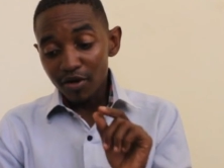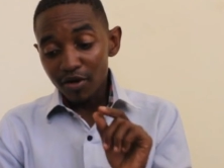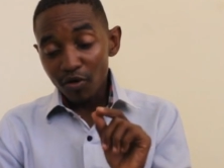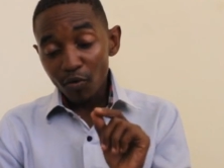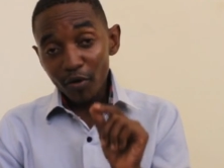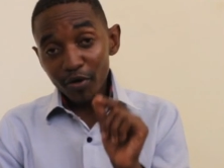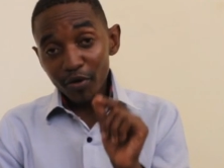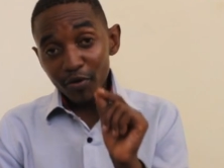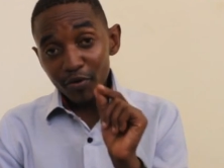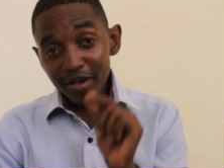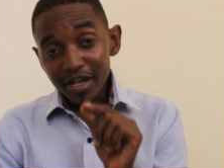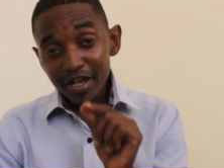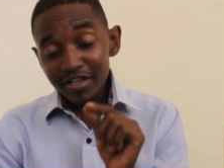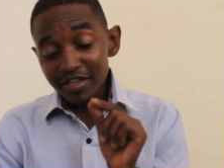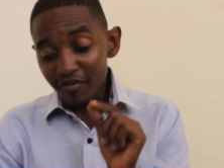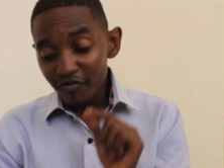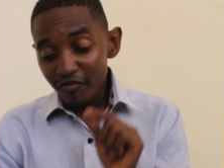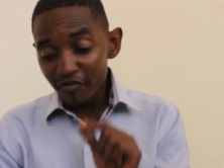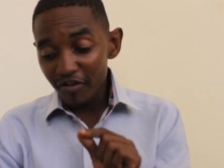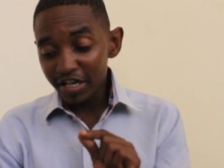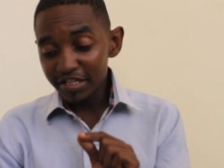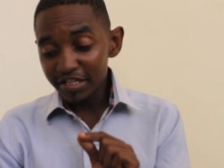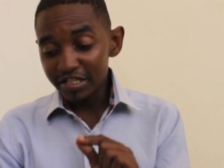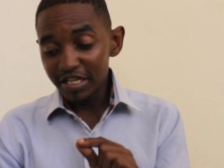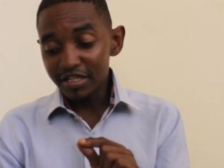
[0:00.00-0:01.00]
when you get
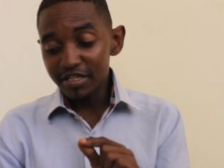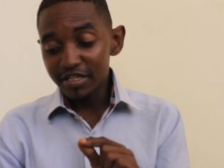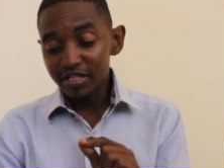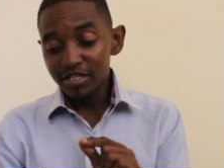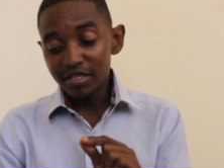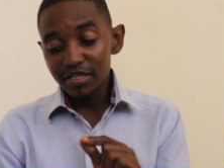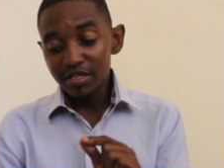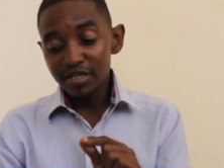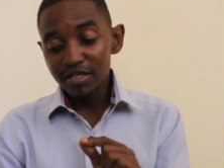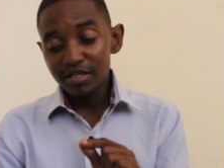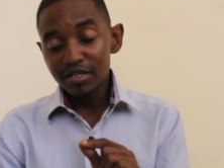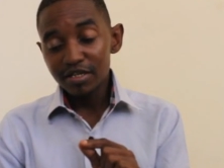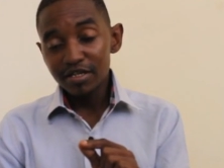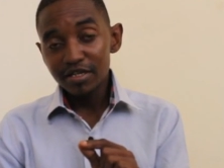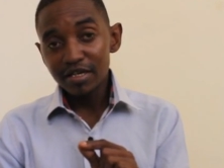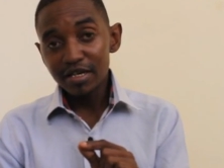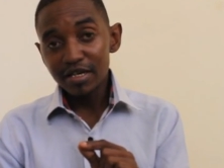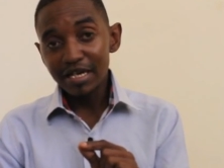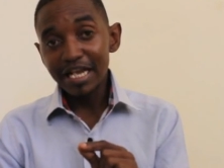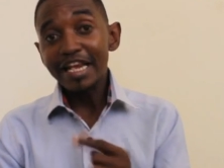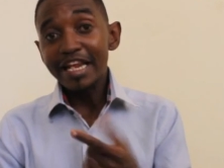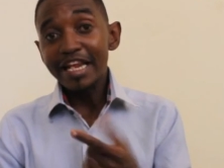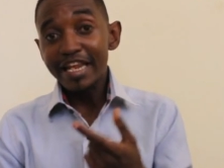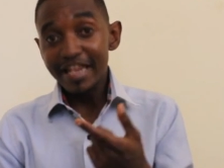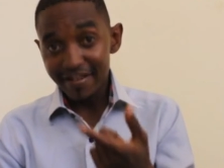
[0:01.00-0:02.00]
infected
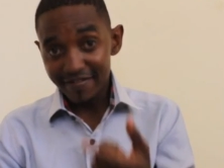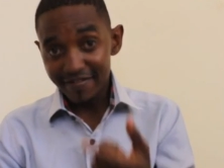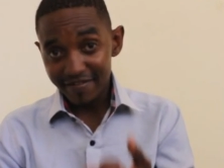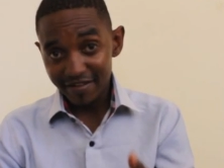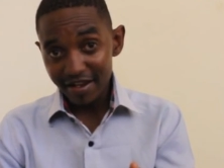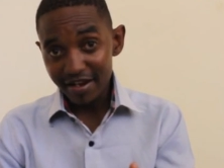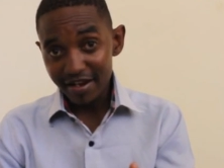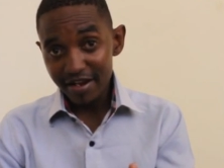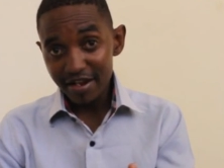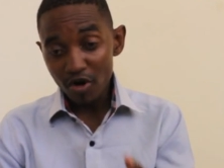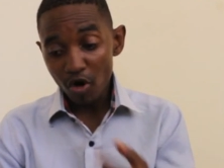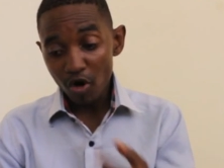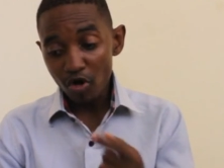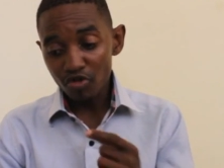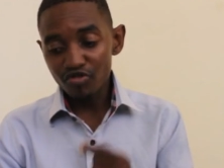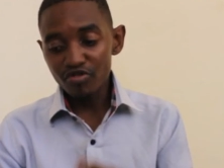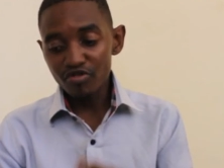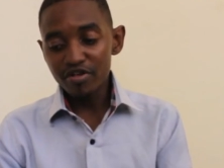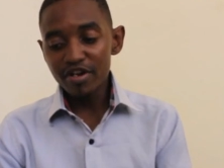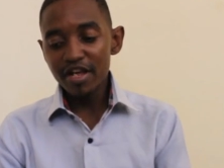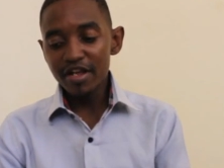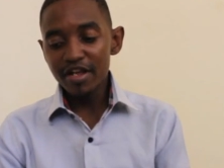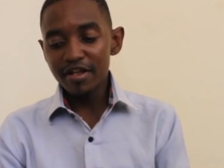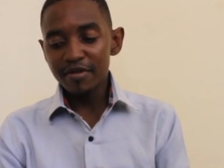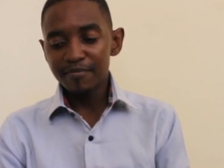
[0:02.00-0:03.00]
like yesterday or
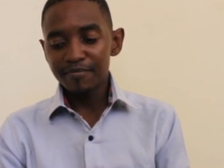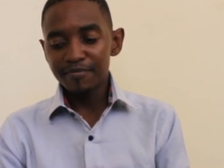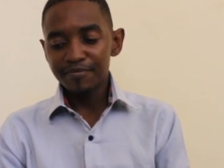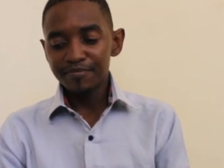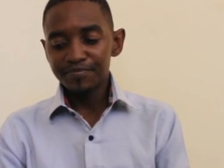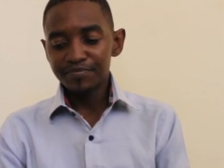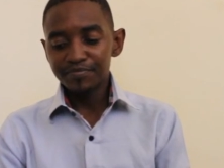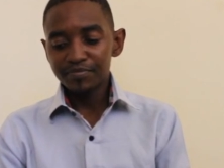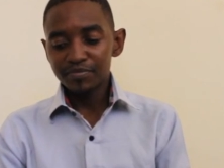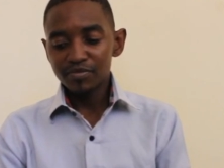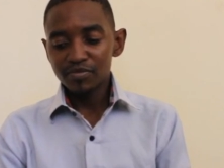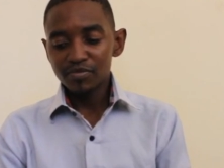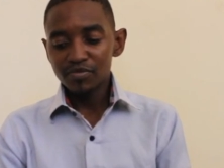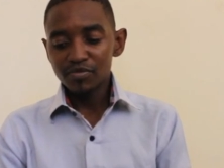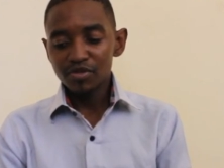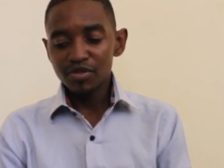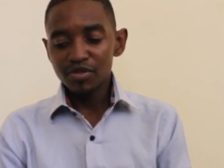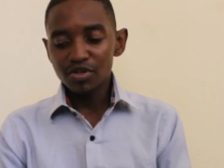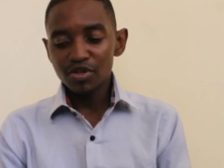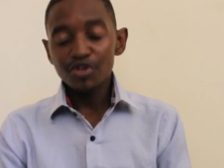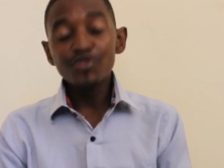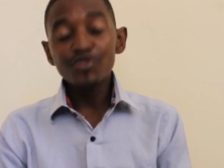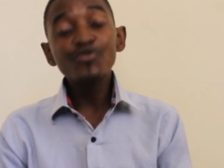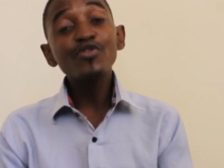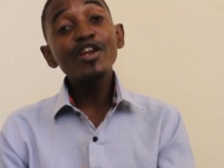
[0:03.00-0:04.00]
today
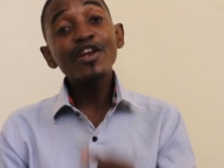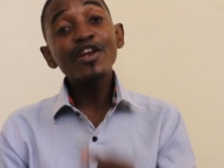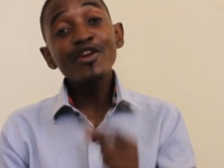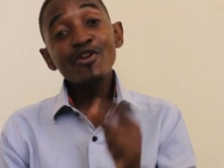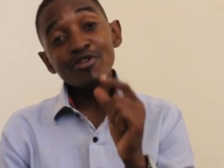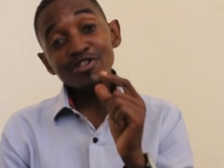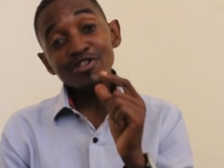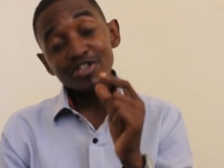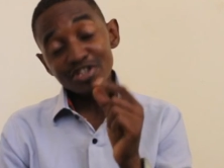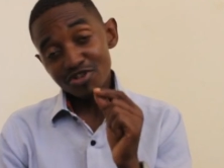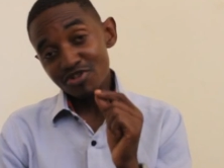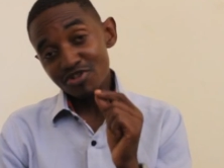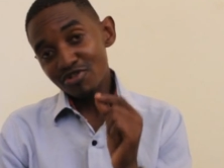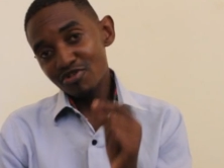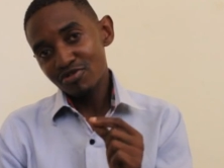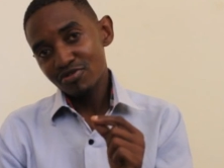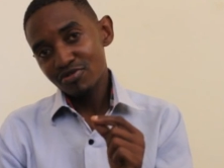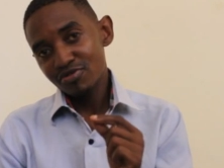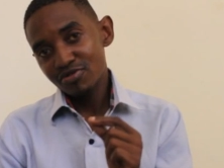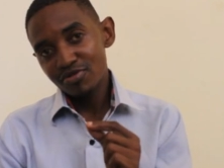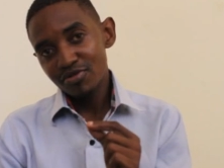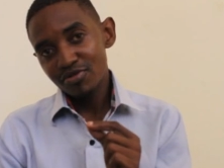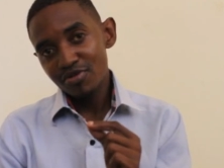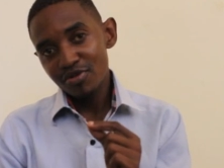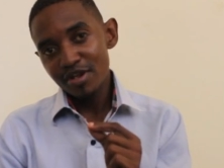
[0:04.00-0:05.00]
you will not know
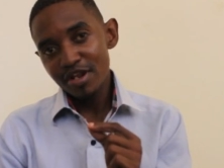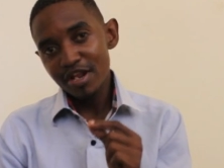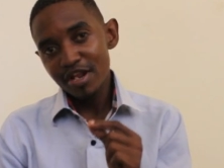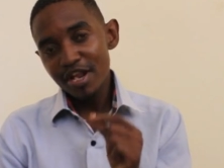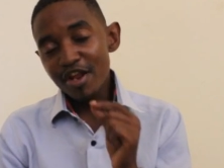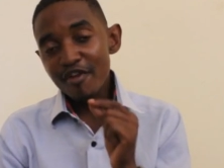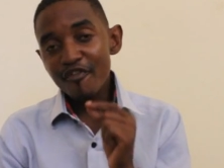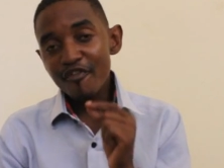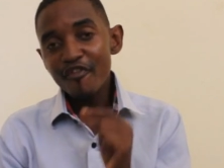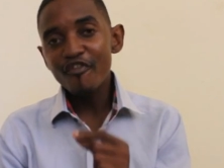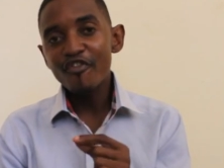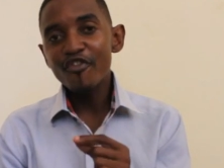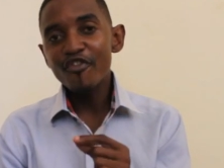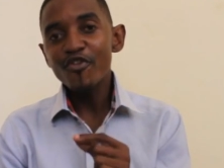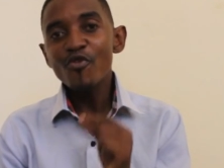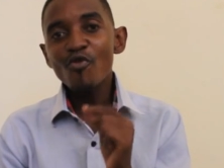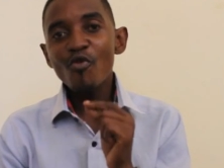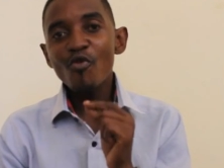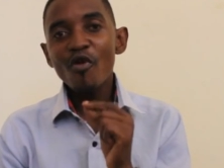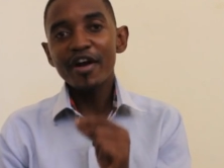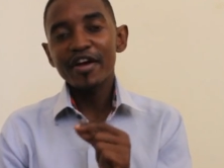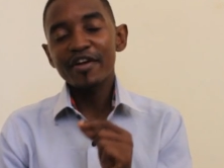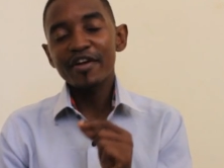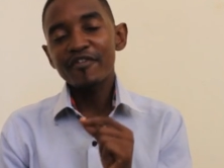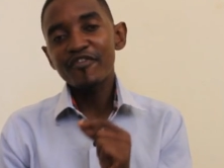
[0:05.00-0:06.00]
if
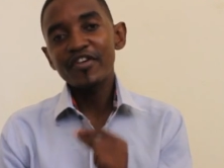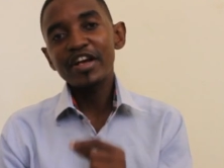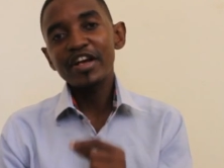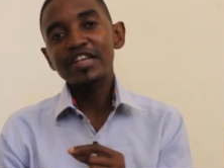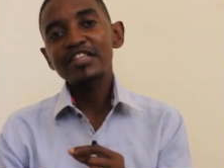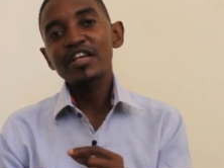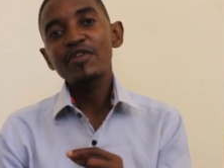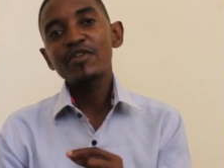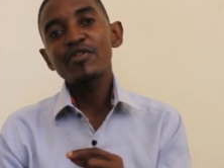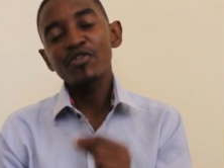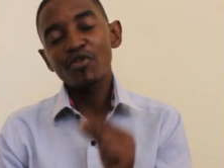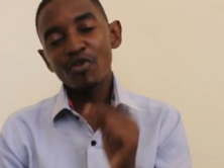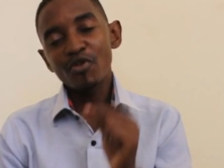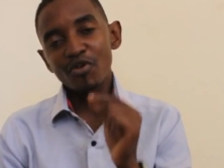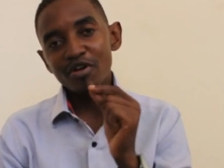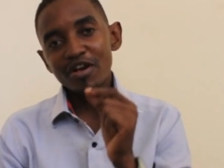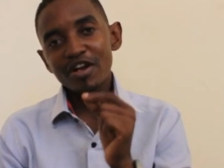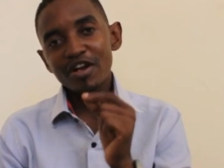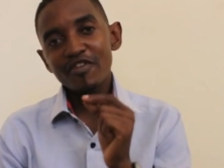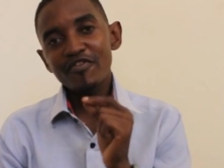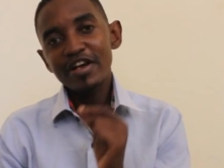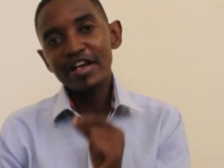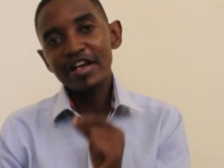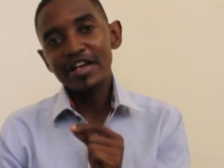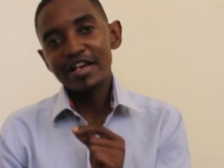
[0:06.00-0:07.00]
you are infected with
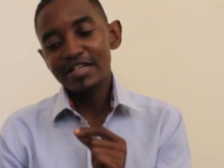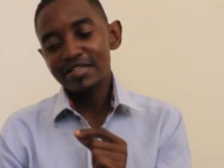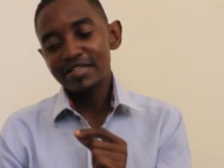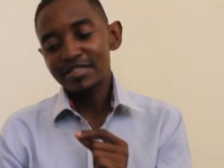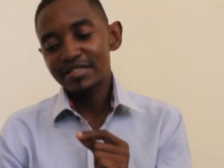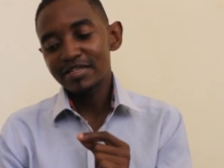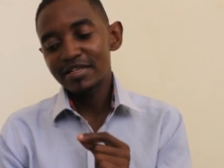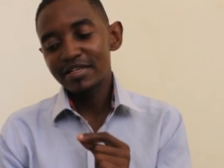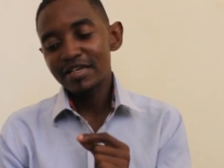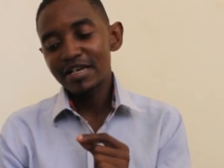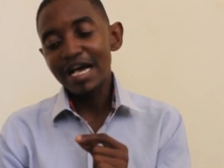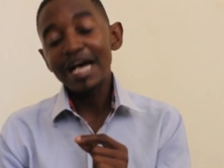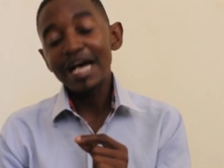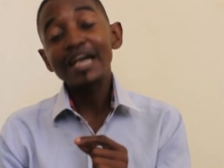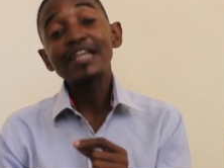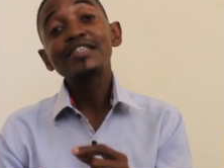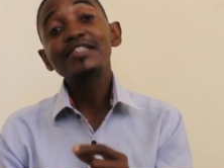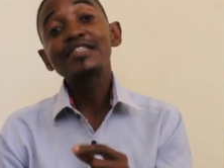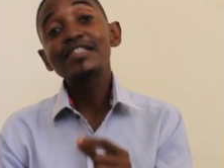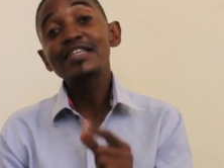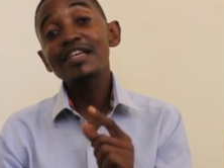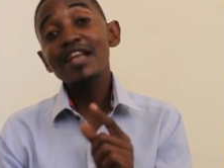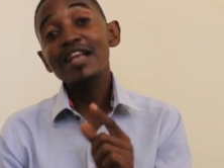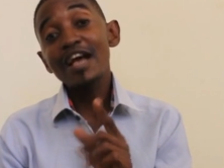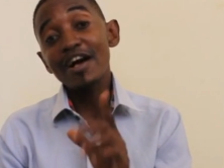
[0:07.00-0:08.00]
coronavirus
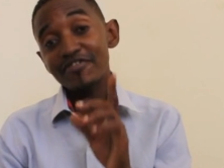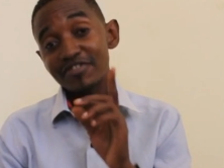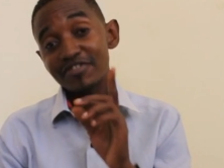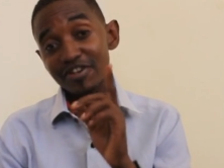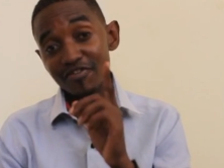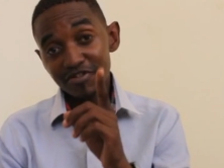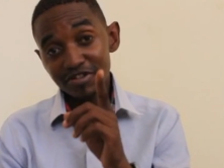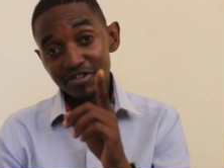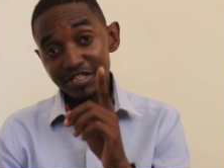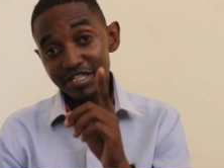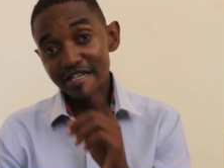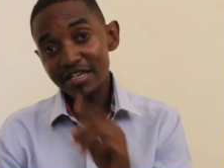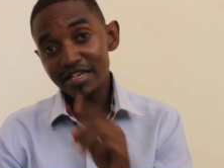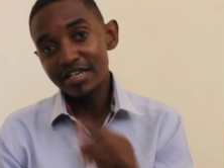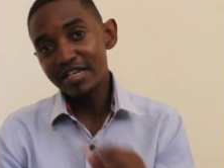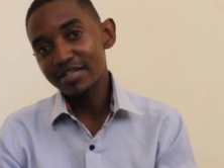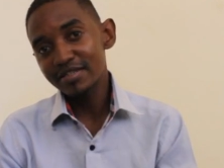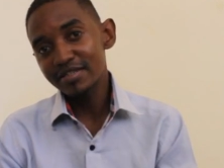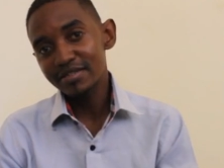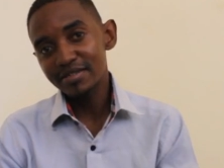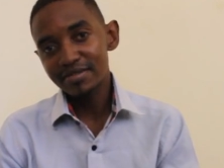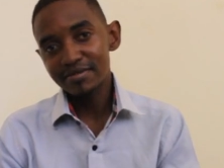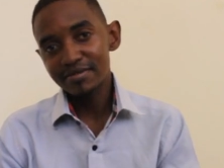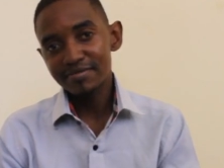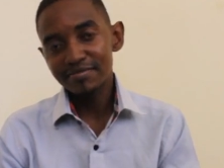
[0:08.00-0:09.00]
until after 14
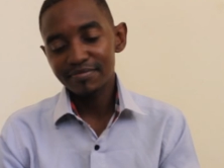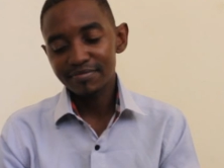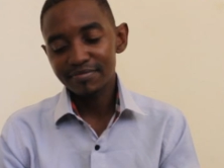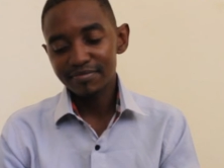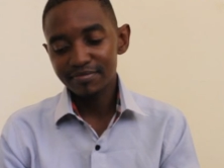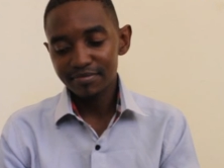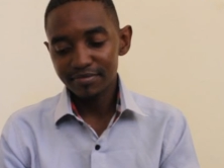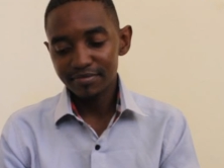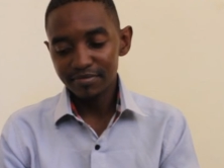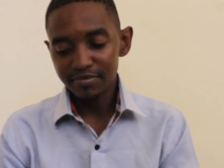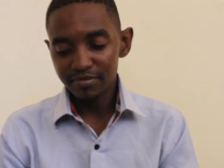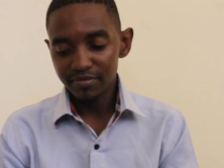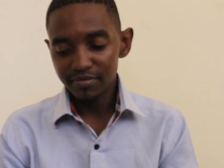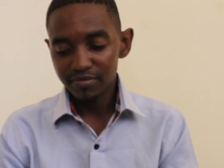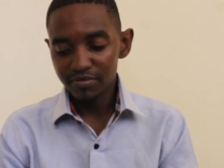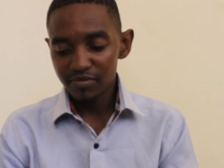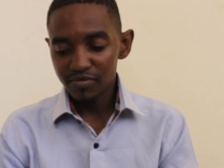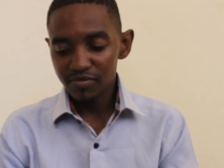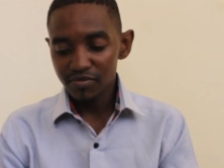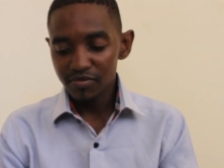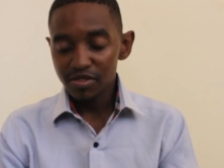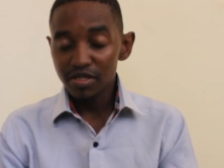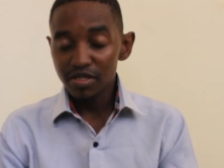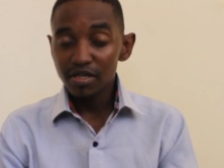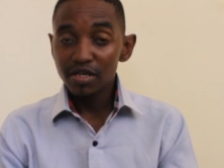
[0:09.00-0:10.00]
days
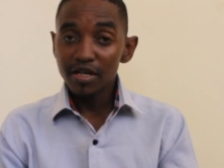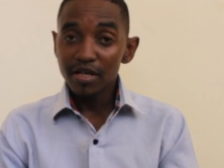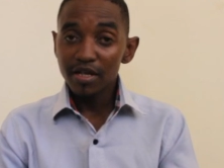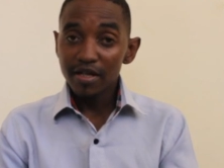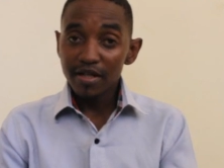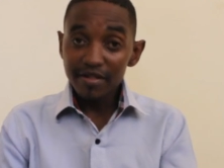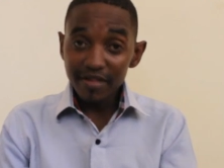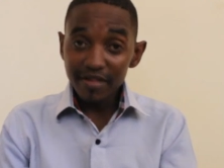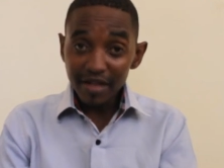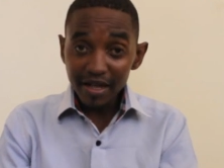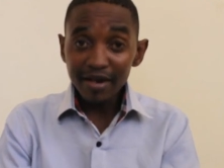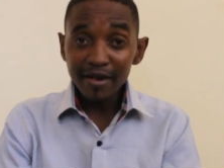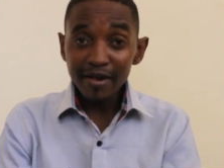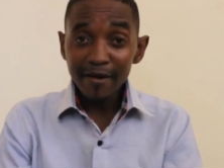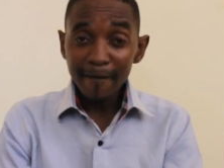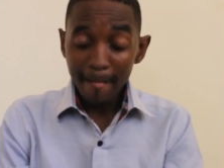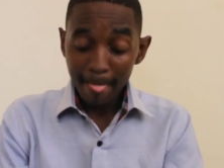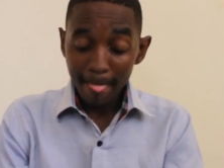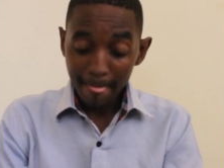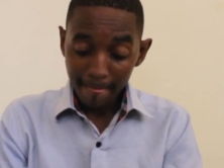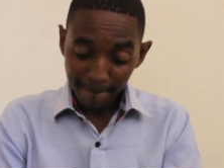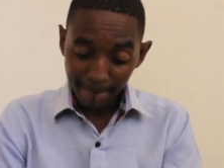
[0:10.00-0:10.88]
then